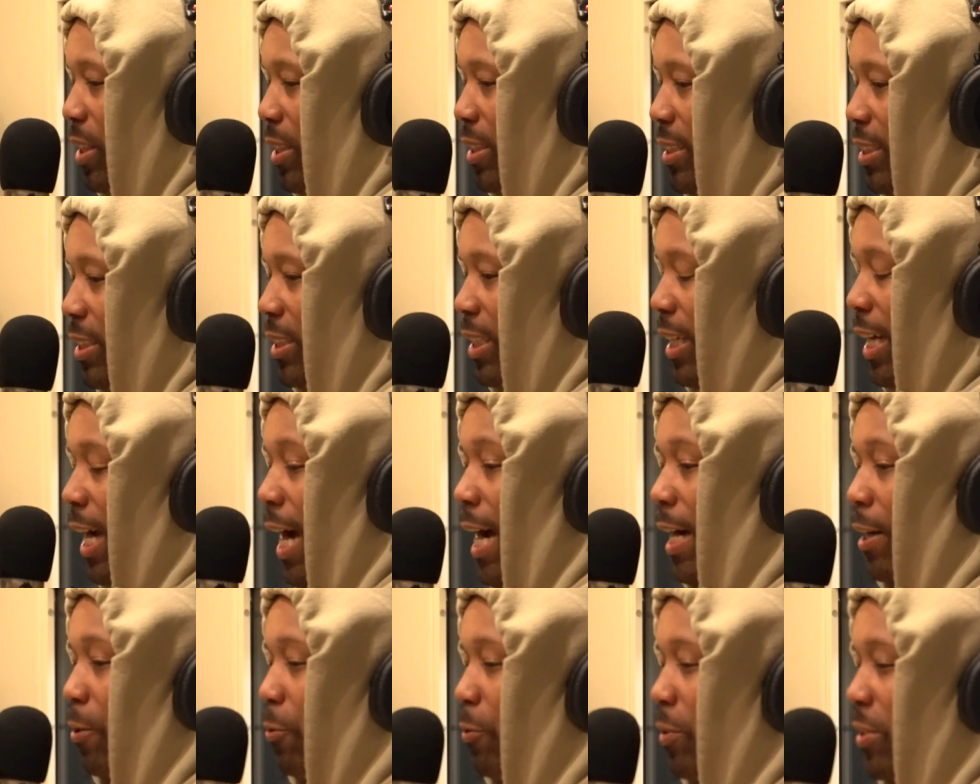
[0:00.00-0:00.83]

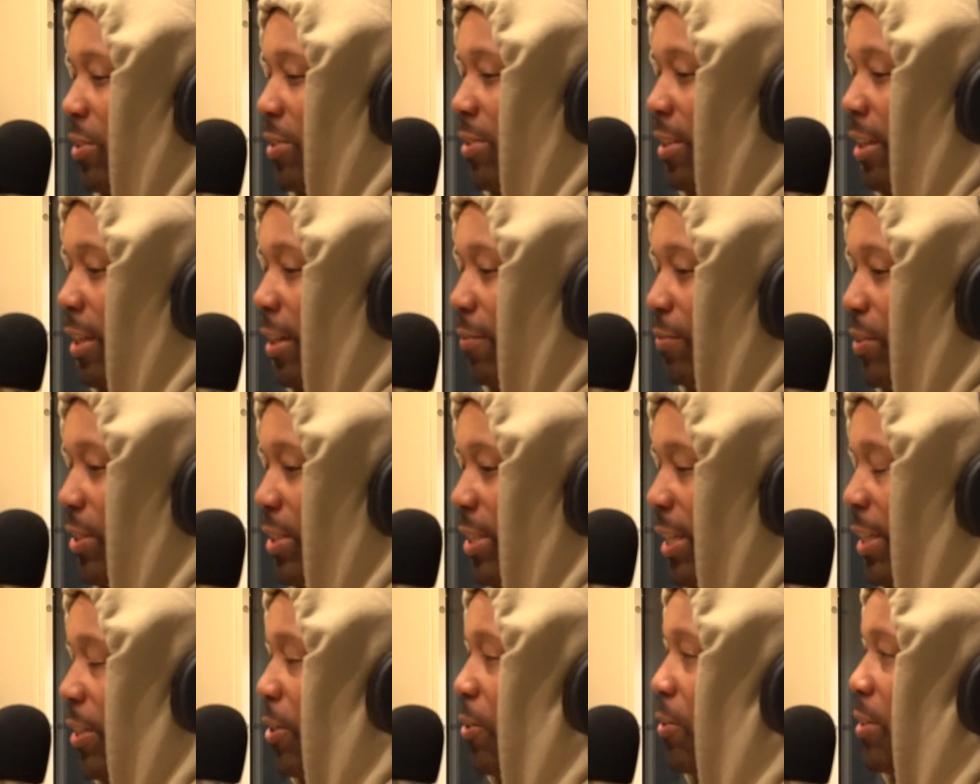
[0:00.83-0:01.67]
Chicagoans love to
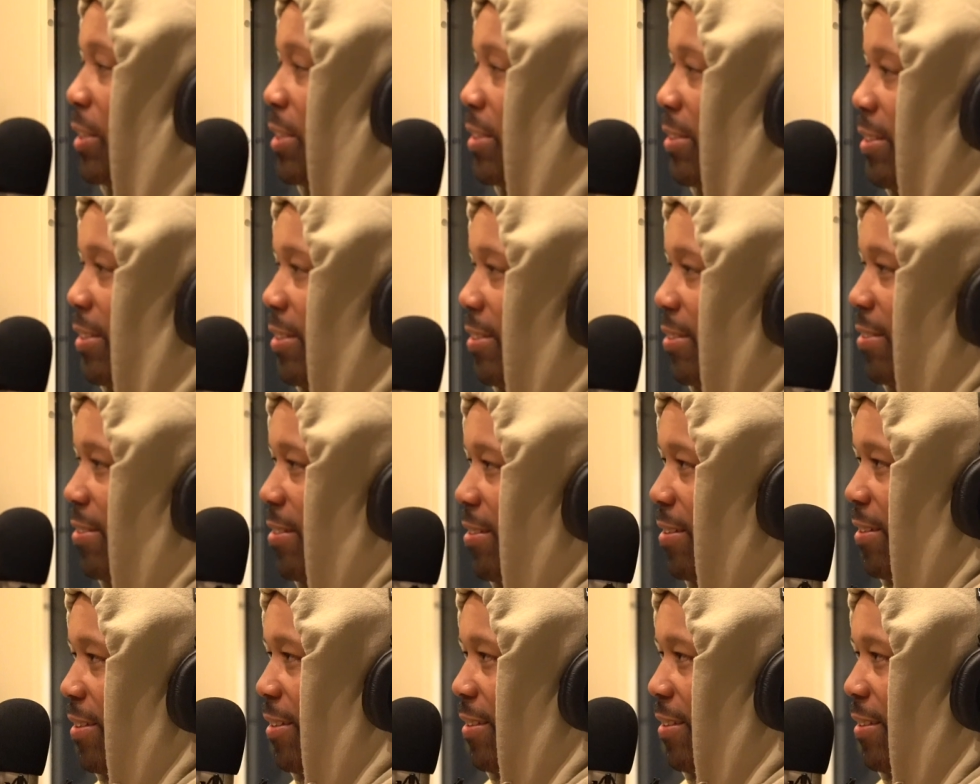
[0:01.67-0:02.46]
say don't exist.